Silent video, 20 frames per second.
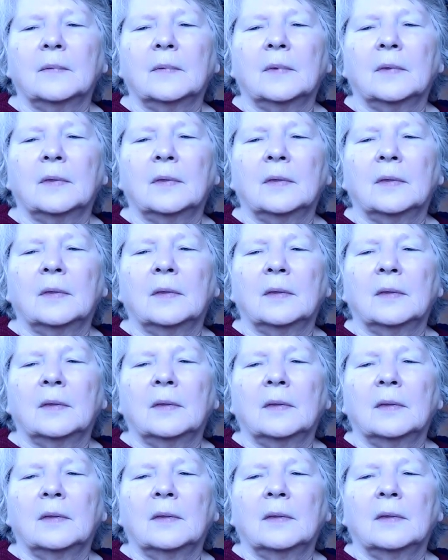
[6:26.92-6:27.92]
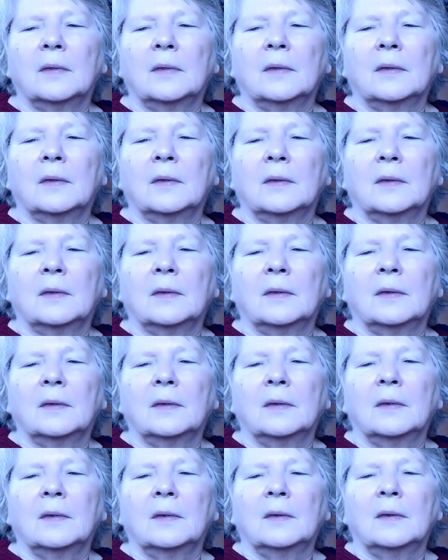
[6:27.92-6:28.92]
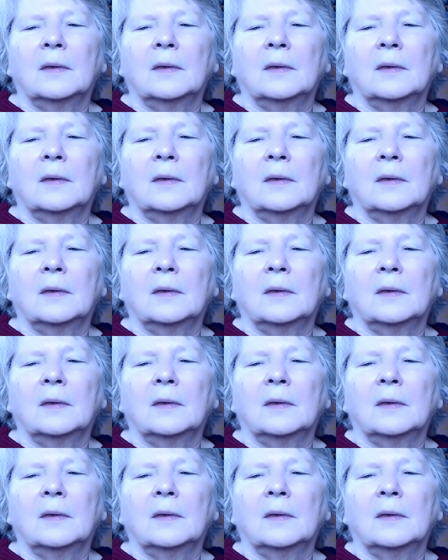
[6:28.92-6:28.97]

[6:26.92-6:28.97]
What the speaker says: [no speech]